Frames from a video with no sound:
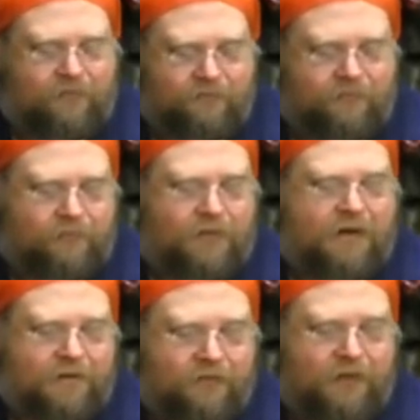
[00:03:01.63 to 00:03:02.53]
so
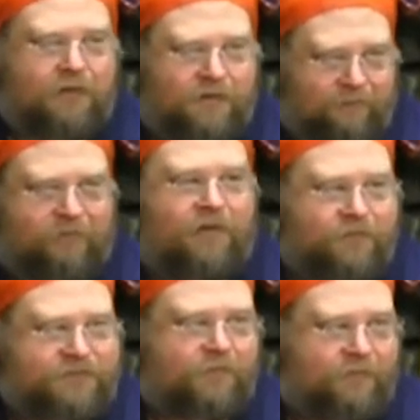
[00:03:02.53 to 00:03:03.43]
I can then give
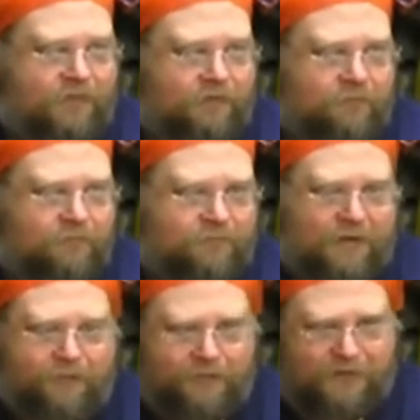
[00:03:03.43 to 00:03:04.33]
them something
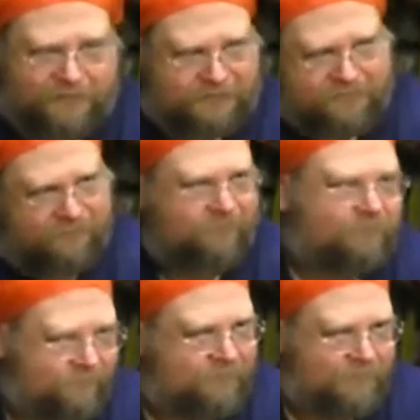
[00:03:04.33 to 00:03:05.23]
down the next
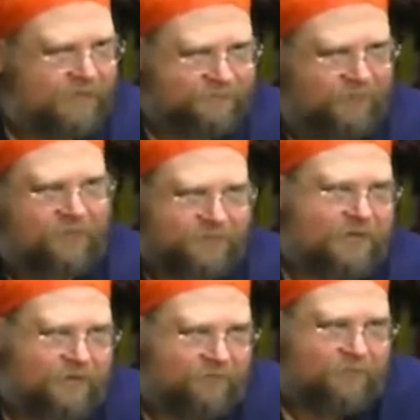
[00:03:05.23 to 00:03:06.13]
fragrance
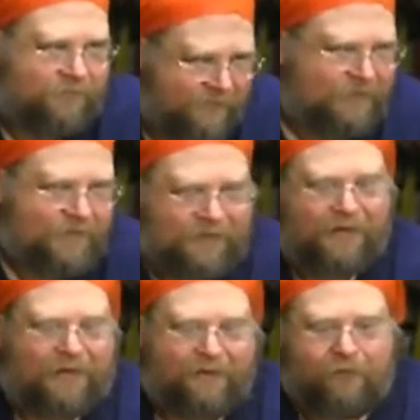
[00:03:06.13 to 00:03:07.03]
I give them.
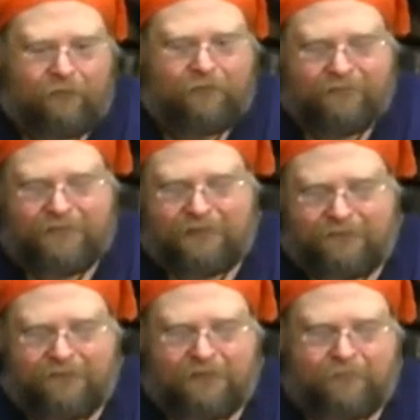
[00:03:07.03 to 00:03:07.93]
I hope
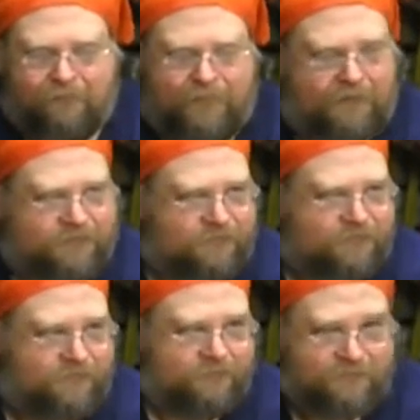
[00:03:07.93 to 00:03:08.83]
that it better
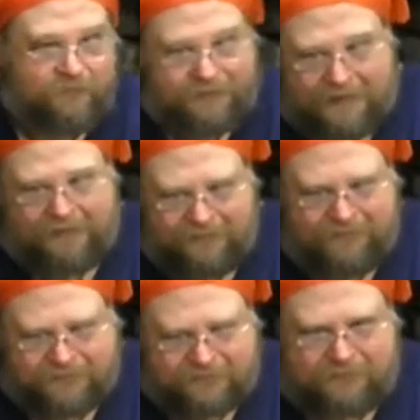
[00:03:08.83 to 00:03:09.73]
suits them. So that
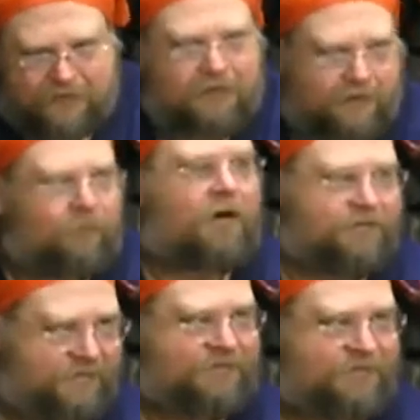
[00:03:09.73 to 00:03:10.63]
is kind of like
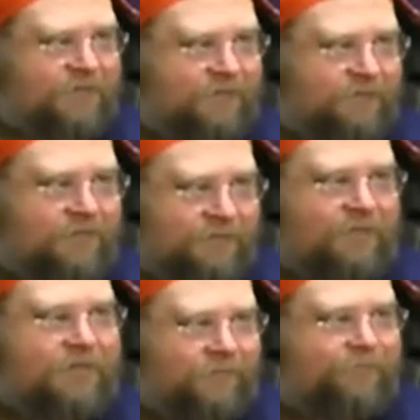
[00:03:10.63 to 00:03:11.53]
wine tasting.
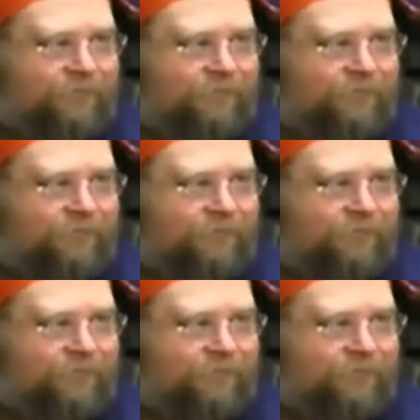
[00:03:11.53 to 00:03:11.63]
And